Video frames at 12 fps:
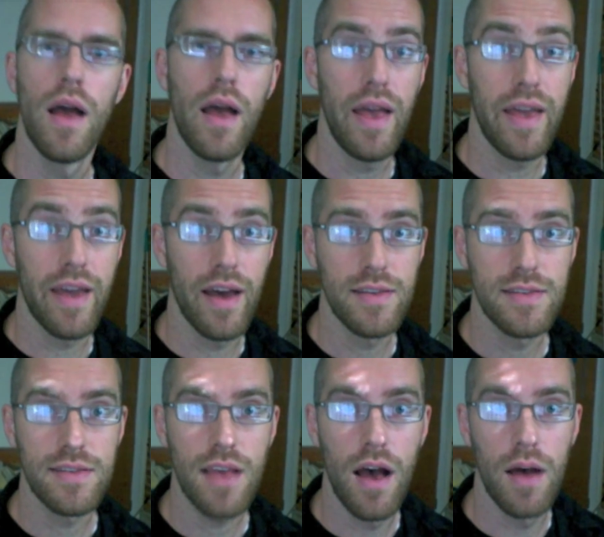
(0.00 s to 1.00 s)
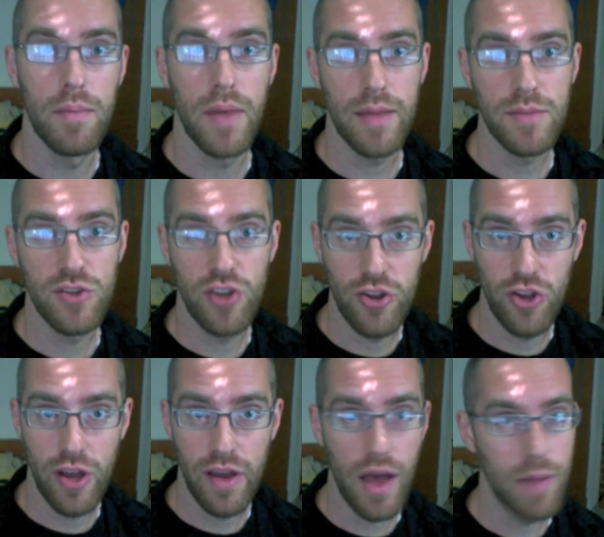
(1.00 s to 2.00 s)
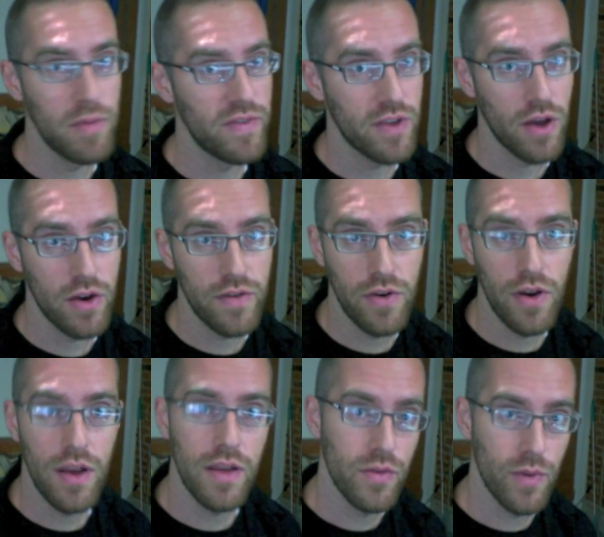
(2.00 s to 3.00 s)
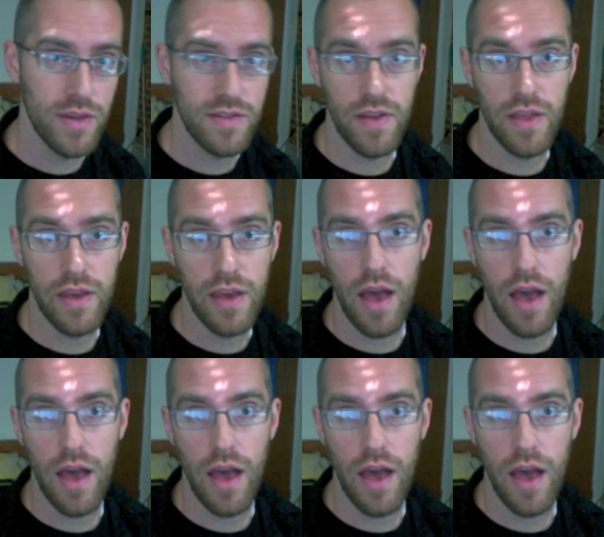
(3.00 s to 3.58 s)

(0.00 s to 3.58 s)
Hey guys, my name's JJ. I'm a photographer. I live in West Philly.